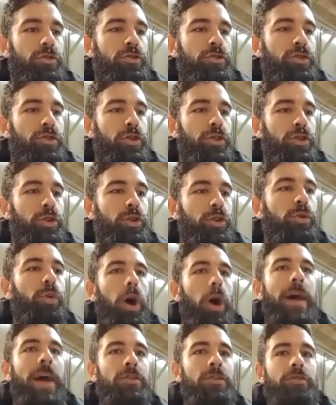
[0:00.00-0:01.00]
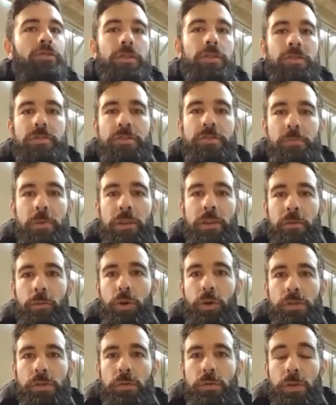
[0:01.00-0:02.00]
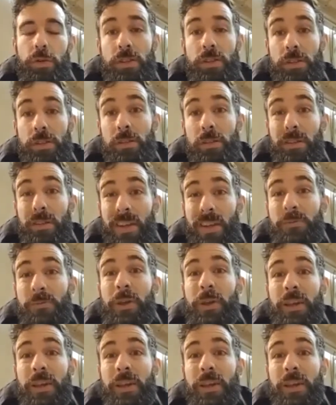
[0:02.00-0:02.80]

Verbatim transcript: do what interests me the most, which is is